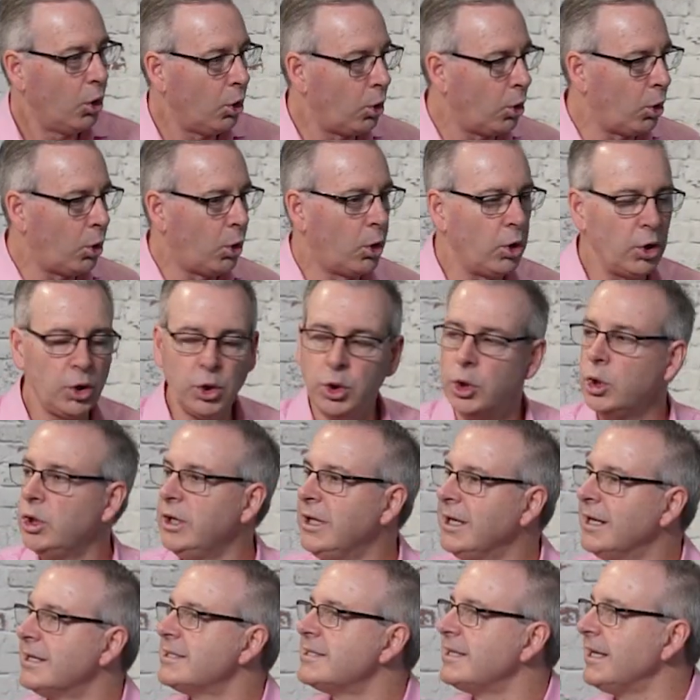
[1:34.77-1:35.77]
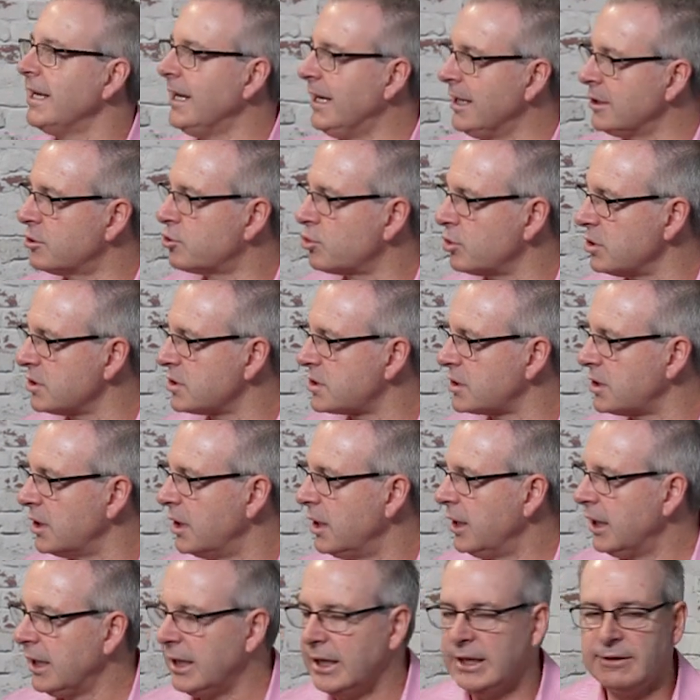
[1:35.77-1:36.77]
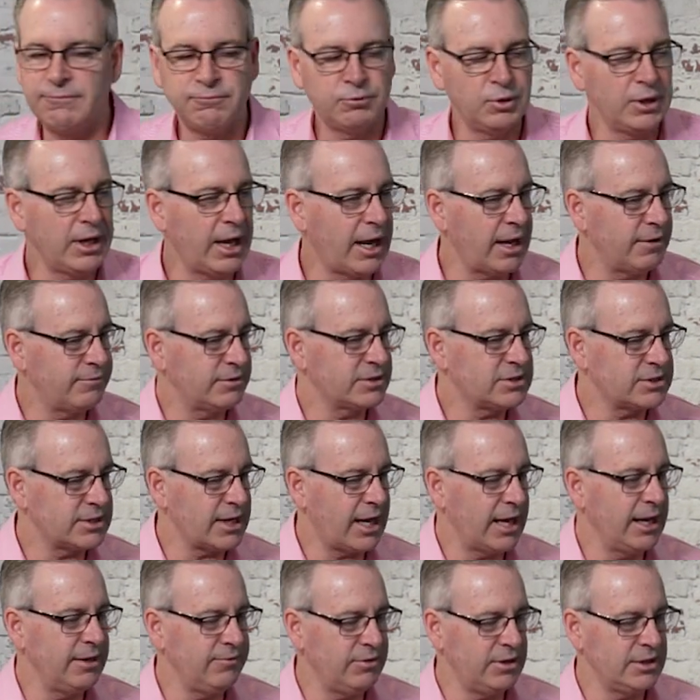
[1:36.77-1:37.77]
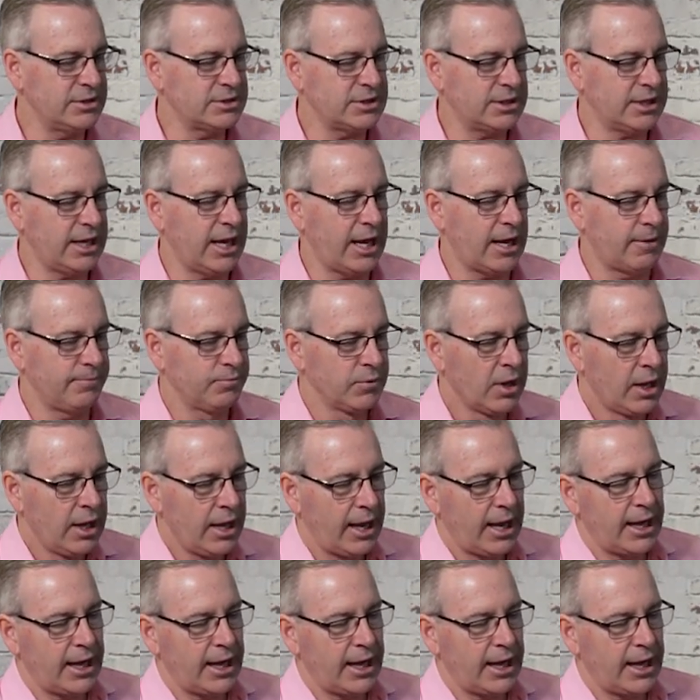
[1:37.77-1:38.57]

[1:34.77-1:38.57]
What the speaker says: or earning us interest if we have a savings account.